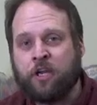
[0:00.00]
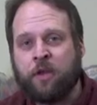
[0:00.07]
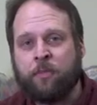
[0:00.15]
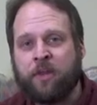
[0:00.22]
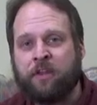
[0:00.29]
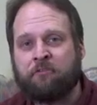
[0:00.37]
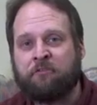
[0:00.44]
him
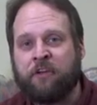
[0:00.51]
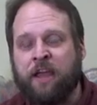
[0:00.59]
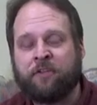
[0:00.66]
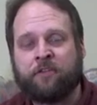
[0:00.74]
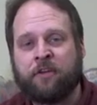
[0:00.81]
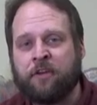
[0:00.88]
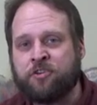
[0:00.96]
in the
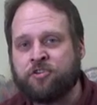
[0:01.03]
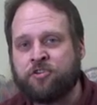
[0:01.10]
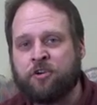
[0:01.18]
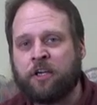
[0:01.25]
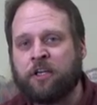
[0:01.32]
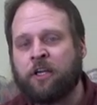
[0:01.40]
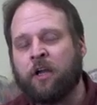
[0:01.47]
faith and
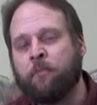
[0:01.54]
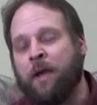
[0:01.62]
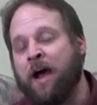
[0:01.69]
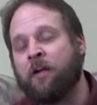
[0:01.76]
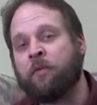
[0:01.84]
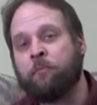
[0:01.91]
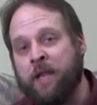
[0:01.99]
instructing him
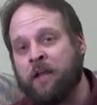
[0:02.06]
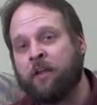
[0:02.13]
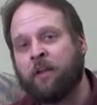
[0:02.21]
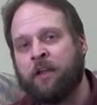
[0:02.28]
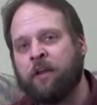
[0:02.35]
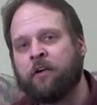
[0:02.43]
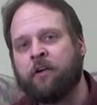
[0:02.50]
how to be a
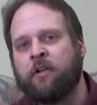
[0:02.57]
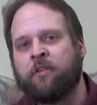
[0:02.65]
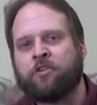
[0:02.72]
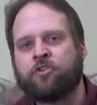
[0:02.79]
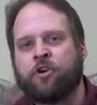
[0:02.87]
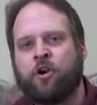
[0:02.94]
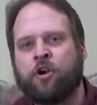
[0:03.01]
leader in the
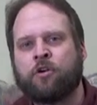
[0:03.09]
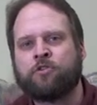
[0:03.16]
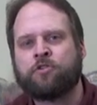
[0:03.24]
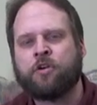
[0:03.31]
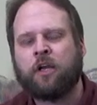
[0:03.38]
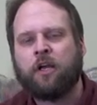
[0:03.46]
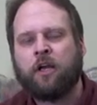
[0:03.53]
church